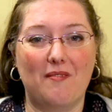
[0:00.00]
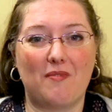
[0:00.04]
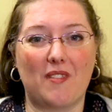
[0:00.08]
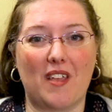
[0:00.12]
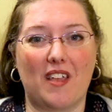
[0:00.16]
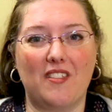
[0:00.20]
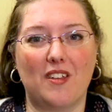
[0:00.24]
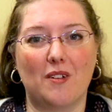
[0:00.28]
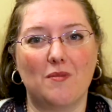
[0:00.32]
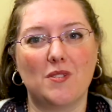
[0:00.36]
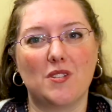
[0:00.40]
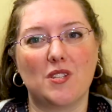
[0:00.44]

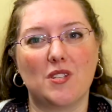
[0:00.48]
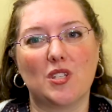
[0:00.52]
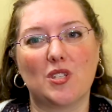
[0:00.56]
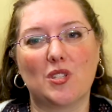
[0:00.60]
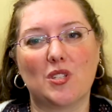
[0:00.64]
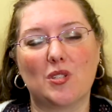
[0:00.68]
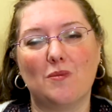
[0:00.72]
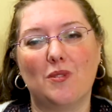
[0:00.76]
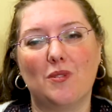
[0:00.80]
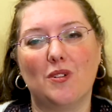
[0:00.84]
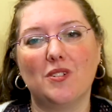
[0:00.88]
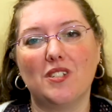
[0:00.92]
And that was a
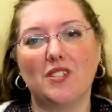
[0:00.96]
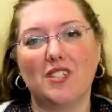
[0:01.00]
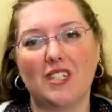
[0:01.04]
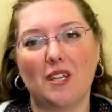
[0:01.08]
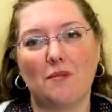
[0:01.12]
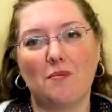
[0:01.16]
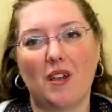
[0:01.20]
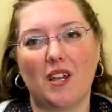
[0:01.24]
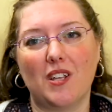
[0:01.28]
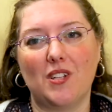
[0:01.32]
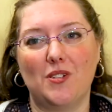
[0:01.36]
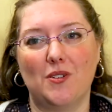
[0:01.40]
small
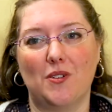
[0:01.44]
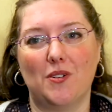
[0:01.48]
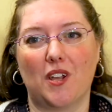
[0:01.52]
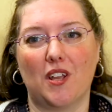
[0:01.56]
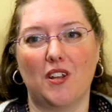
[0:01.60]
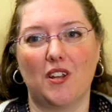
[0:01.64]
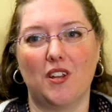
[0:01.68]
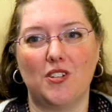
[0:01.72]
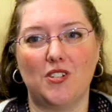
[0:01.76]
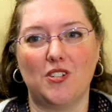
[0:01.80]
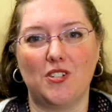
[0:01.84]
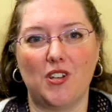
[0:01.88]
step I took
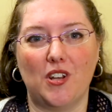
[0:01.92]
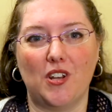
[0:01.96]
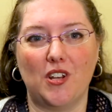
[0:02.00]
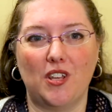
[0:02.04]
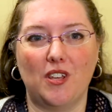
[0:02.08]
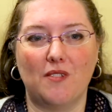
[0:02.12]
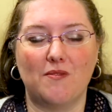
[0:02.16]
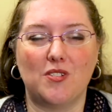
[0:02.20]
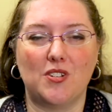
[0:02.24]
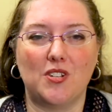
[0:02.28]
in a journey of